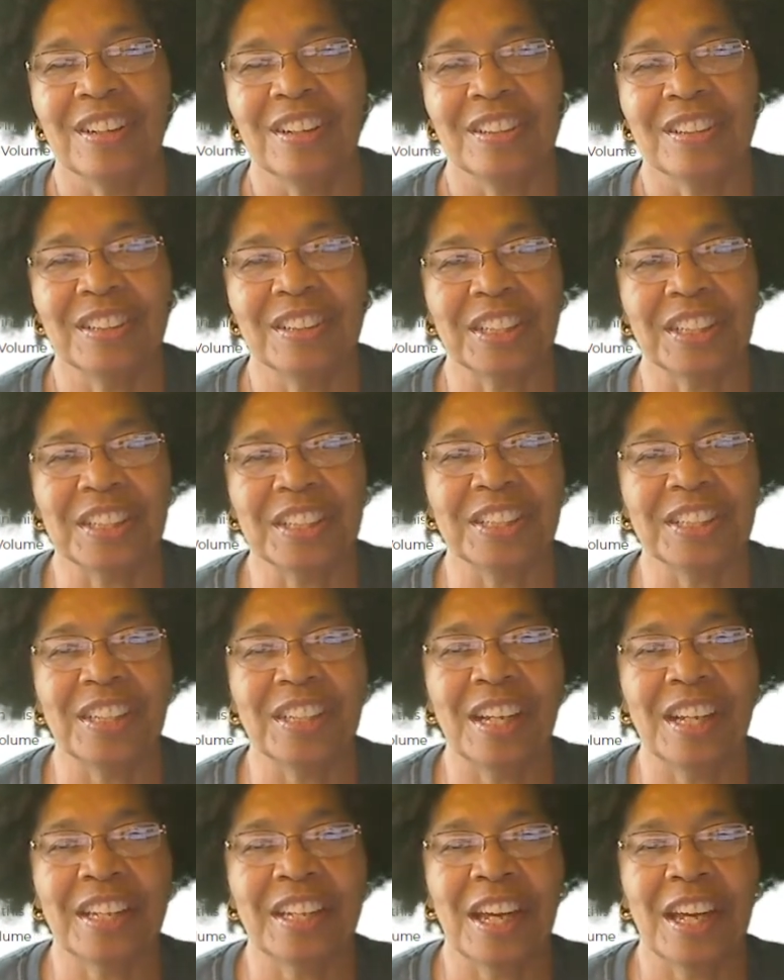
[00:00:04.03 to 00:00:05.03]
the Lucky,
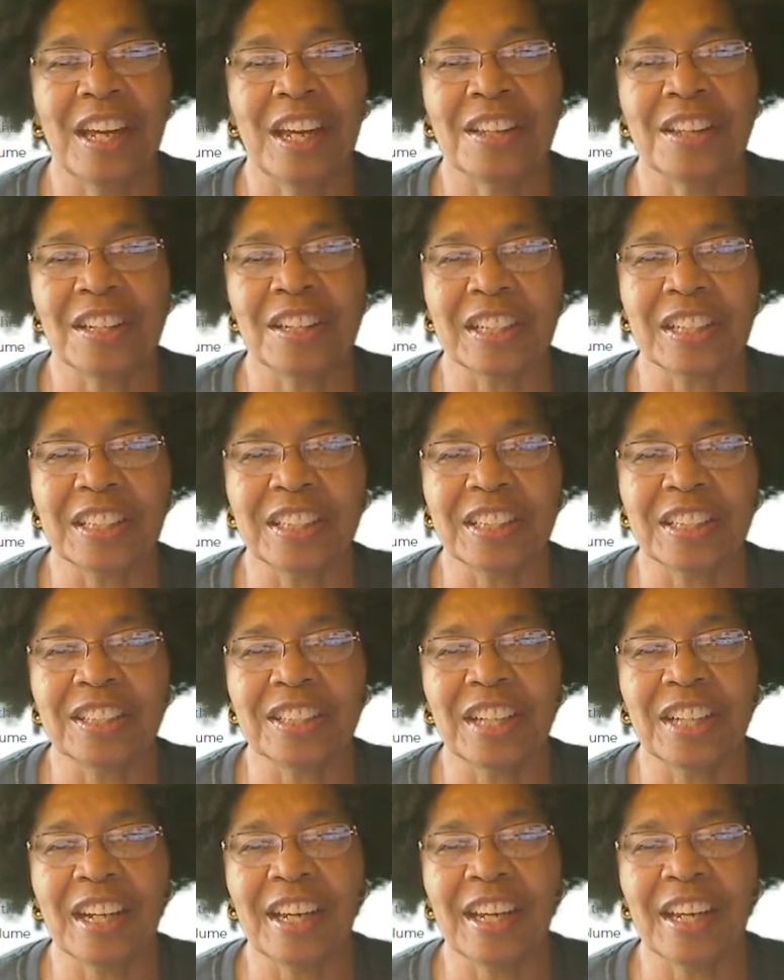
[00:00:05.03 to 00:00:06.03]
aka the Lucky
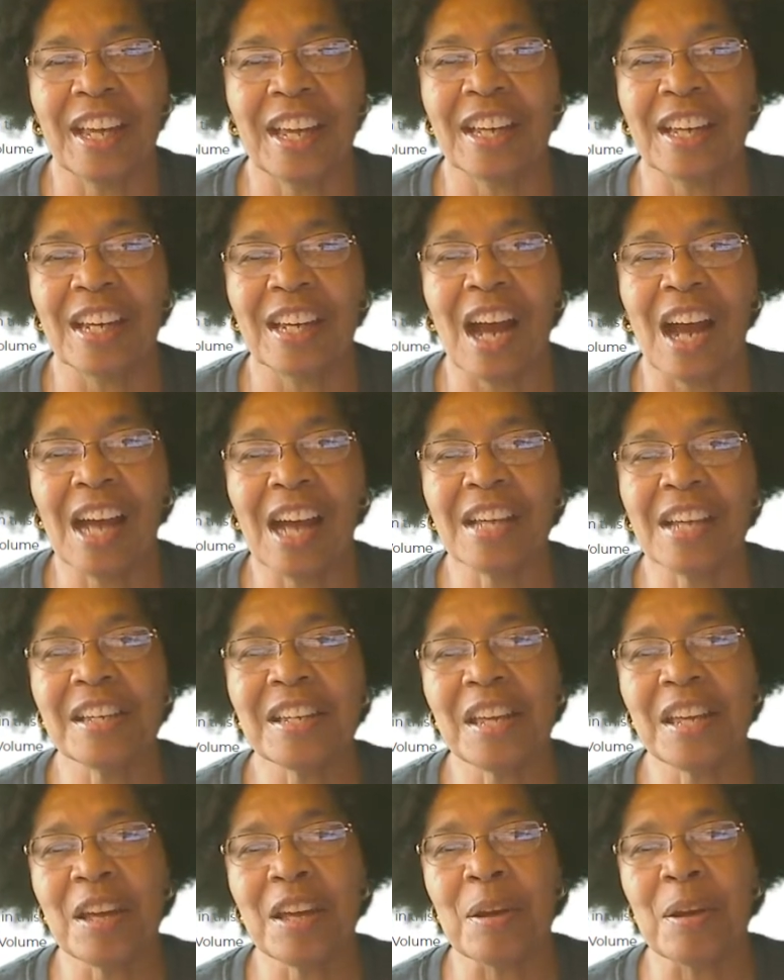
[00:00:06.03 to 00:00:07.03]
TJ, and I
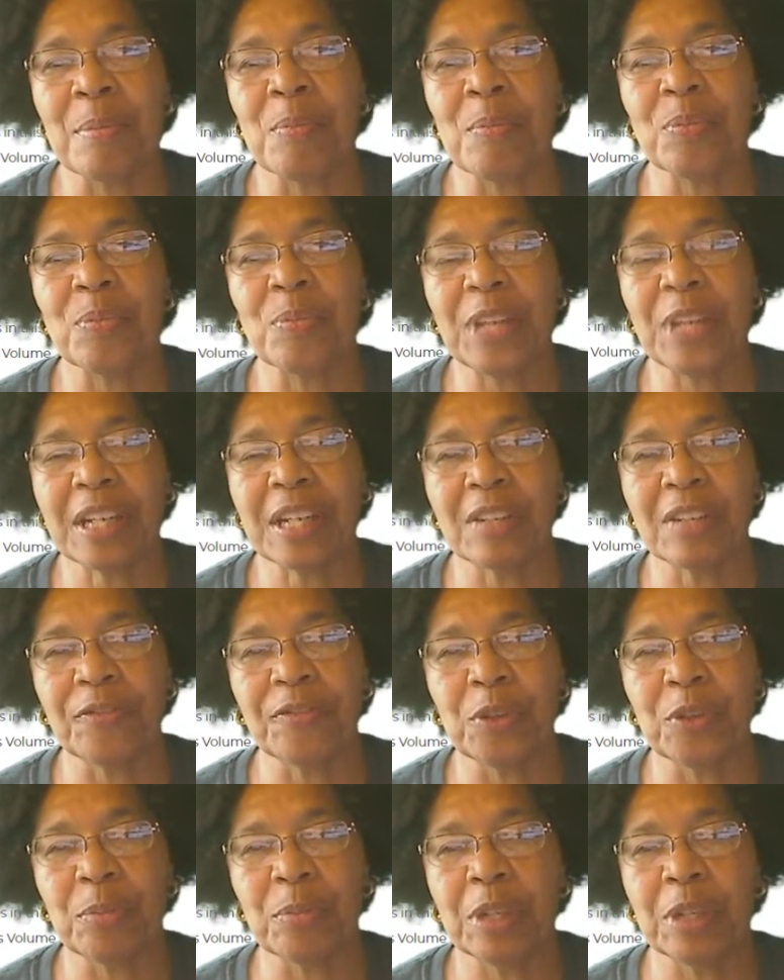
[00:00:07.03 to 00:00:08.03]
am taking a
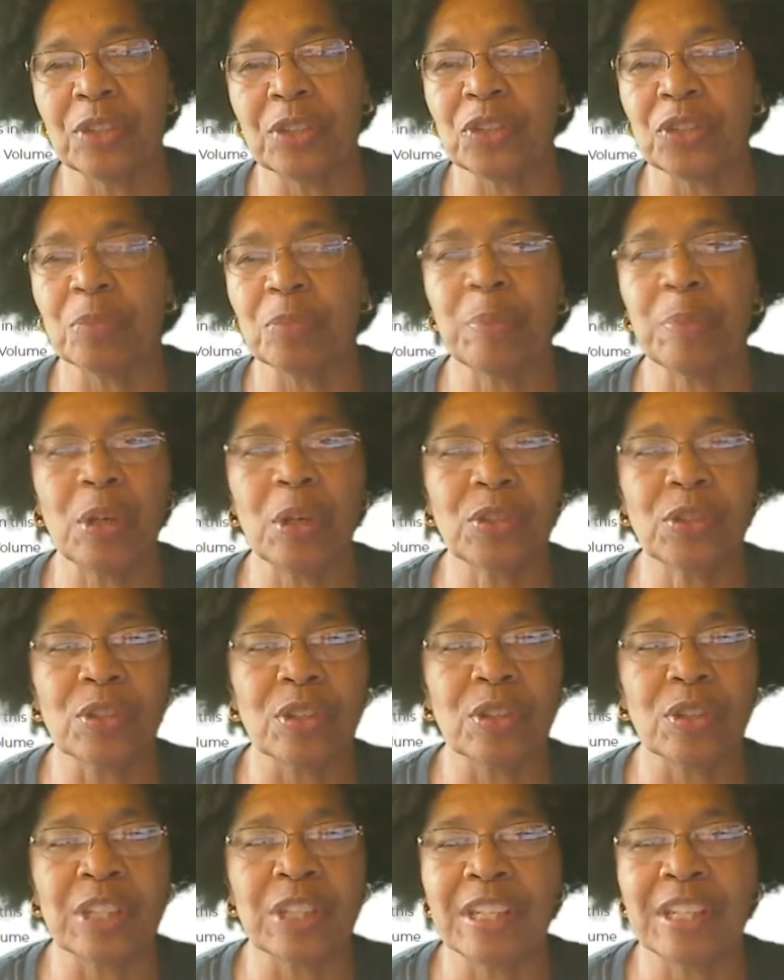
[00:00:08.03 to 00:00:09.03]
few minutes to
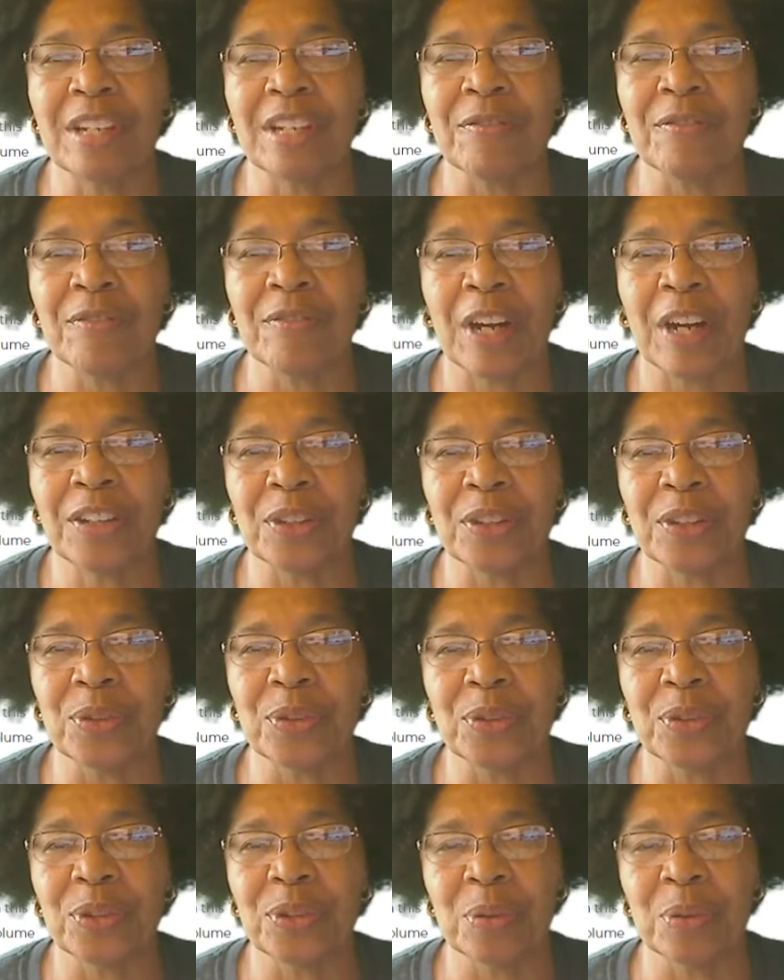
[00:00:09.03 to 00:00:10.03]
personally invite you
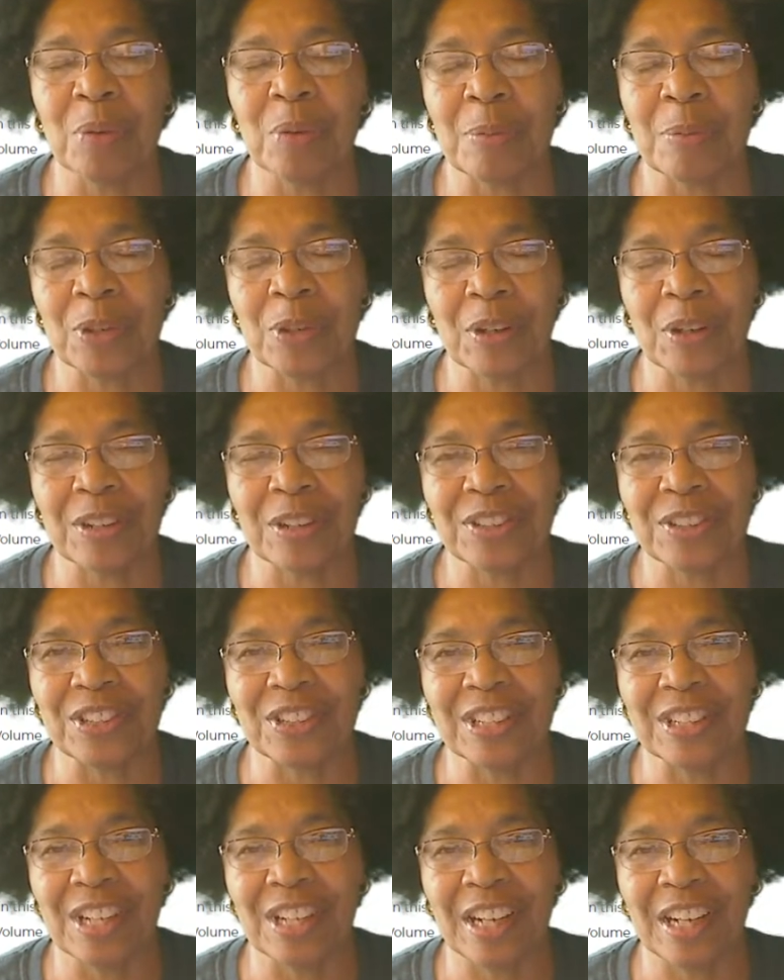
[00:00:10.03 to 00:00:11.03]
to a webinar
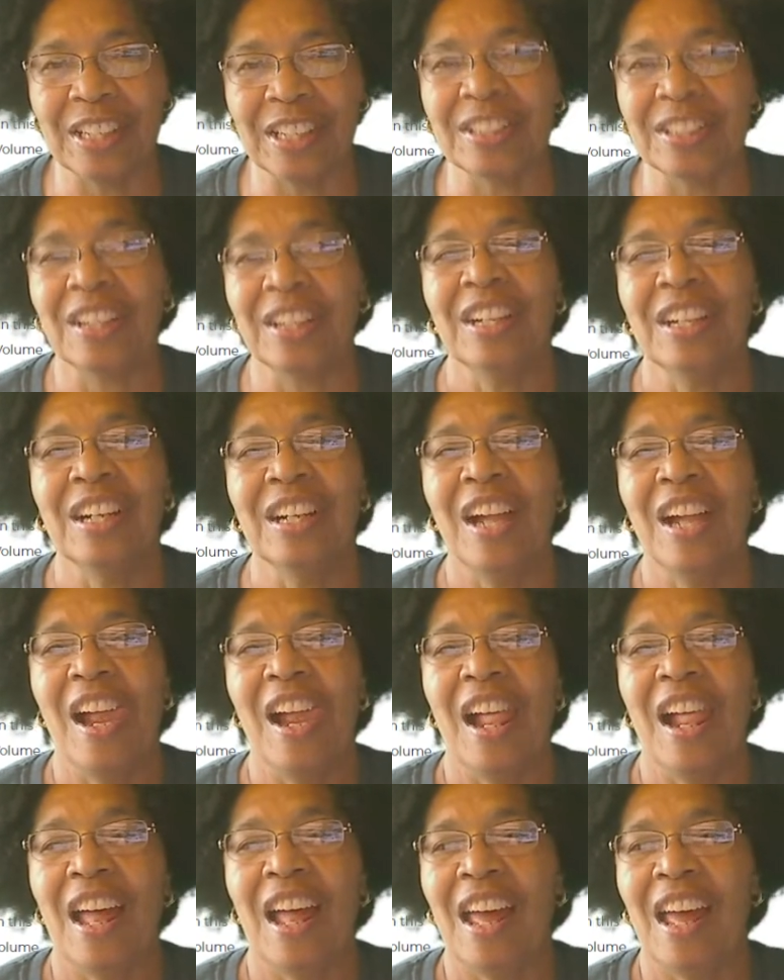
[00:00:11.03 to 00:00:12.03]
tonight
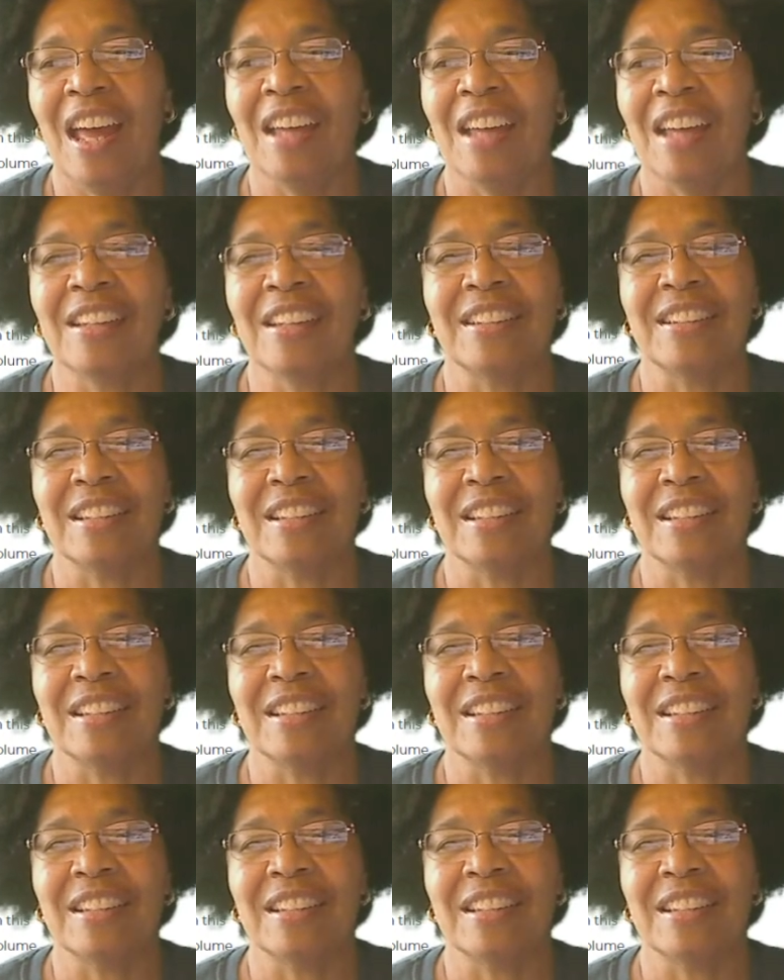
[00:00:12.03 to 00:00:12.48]
at